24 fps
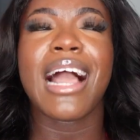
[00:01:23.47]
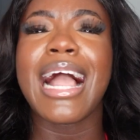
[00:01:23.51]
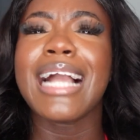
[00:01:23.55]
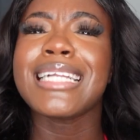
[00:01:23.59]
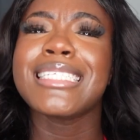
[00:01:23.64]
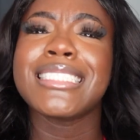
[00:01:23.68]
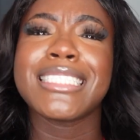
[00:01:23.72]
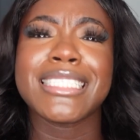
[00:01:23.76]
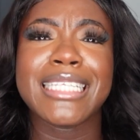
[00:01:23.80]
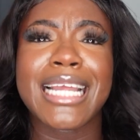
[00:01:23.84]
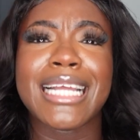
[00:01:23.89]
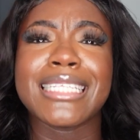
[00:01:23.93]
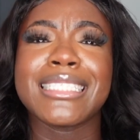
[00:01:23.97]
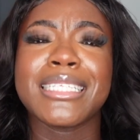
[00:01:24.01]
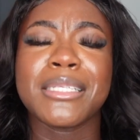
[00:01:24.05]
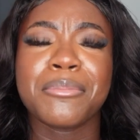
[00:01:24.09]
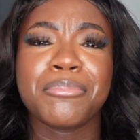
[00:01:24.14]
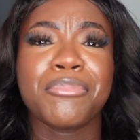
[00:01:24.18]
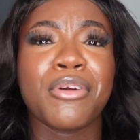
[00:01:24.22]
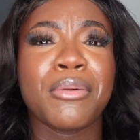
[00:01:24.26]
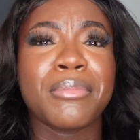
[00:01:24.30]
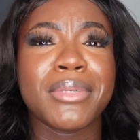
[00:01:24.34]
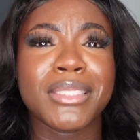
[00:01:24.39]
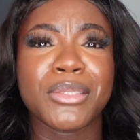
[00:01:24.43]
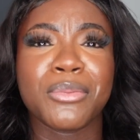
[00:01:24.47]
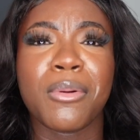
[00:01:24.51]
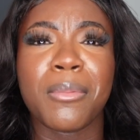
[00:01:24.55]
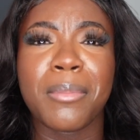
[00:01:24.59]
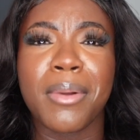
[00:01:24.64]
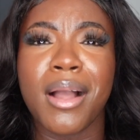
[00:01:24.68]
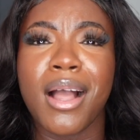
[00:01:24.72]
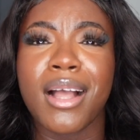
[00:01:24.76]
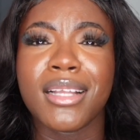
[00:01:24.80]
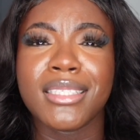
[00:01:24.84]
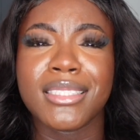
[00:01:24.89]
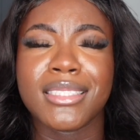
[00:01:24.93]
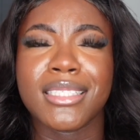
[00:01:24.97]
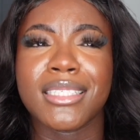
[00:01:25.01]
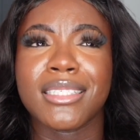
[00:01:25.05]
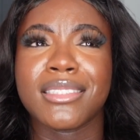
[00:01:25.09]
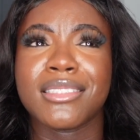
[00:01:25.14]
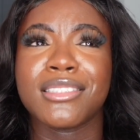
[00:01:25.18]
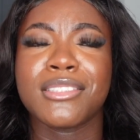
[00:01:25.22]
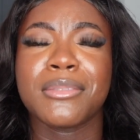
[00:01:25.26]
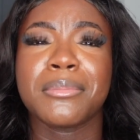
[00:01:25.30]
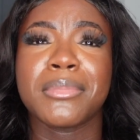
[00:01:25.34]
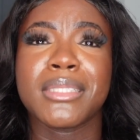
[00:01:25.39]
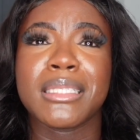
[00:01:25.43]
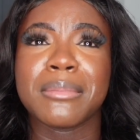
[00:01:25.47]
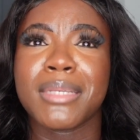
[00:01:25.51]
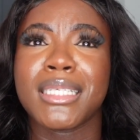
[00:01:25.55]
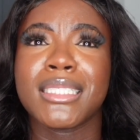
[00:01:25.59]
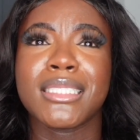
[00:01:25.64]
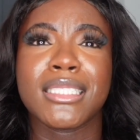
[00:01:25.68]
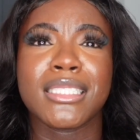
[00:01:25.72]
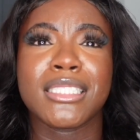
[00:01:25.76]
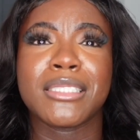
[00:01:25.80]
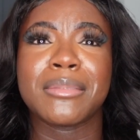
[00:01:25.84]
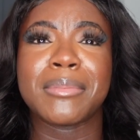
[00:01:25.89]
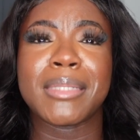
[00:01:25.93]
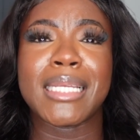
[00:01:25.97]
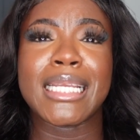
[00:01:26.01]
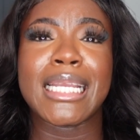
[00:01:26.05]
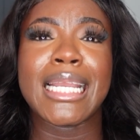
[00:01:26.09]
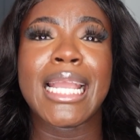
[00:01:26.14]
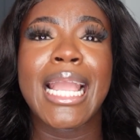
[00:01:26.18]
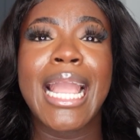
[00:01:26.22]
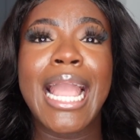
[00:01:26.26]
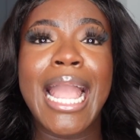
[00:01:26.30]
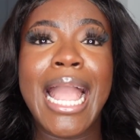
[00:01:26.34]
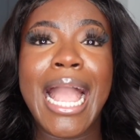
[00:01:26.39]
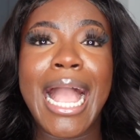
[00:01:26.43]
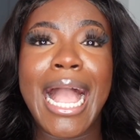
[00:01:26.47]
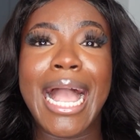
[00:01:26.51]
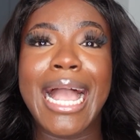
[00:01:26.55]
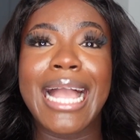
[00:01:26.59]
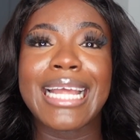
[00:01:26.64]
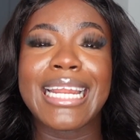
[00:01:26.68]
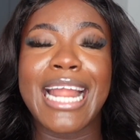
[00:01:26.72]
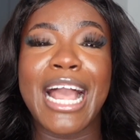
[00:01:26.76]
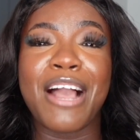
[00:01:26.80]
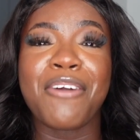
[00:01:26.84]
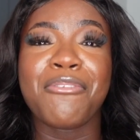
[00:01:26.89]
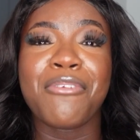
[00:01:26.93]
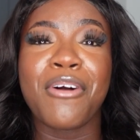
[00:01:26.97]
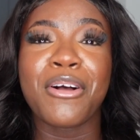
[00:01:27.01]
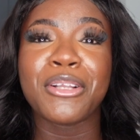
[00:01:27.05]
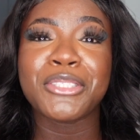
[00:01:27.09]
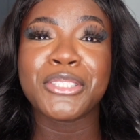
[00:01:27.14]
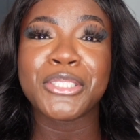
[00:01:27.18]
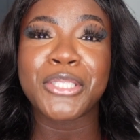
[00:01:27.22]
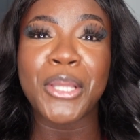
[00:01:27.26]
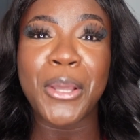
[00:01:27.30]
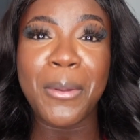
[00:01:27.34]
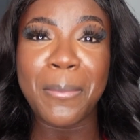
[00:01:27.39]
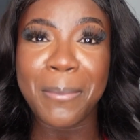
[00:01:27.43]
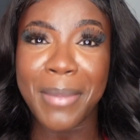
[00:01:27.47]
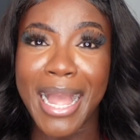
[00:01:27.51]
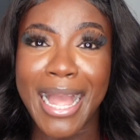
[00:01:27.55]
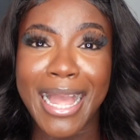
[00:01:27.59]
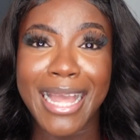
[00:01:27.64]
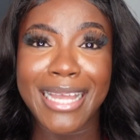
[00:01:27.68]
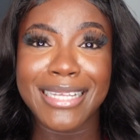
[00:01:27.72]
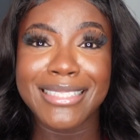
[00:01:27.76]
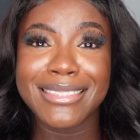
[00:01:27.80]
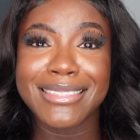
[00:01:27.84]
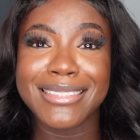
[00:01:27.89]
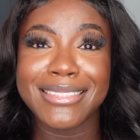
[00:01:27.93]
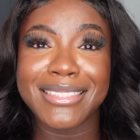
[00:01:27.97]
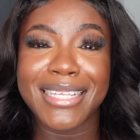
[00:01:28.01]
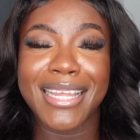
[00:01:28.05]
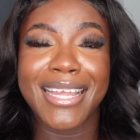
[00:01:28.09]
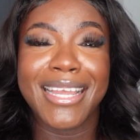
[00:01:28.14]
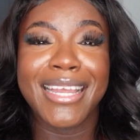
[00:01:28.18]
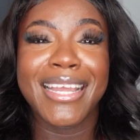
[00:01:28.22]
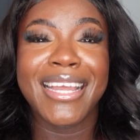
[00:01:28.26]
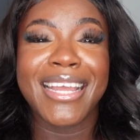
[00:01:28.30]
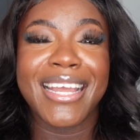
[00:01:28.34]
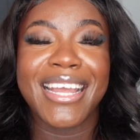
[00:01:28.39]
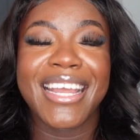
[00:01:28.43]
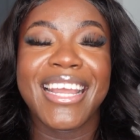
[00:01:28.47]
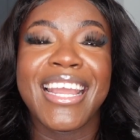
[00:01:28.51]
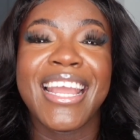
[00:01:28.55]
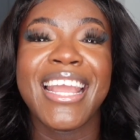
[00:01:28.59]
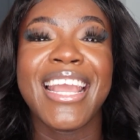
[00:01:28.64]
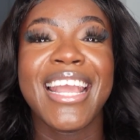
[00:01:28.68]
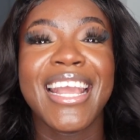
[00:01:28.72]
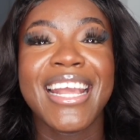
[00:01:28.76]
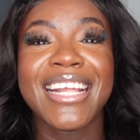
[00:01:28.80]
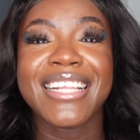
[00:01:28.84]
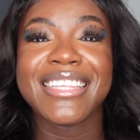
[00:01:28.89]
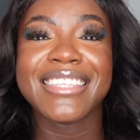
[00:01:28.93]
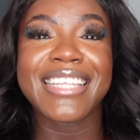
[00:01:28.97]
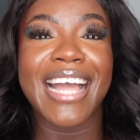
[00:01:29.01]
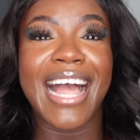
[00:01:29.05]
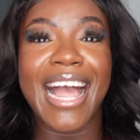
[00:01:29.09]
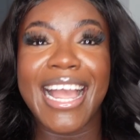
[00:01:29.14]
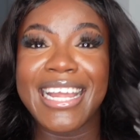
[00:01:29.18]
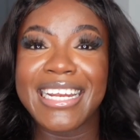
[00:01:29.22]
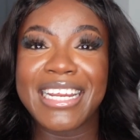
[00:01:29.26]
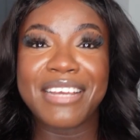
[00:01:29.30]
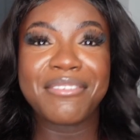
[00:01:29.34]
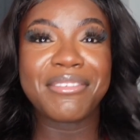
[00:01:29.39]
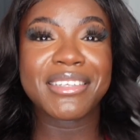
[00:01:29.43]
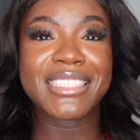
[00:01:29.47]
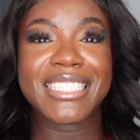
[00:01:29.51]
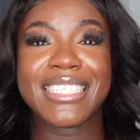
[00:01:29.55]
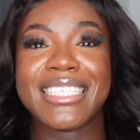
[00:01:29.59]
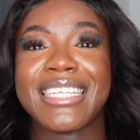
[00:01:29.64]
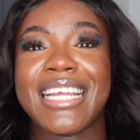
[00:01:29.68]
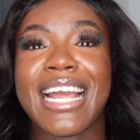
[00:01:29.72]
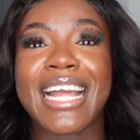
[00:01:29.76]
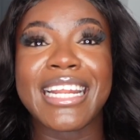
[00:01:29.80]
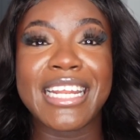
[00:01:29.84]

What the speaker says: Actually, I did promise one person. Somebody messaged me and I felt so bad that I never did it.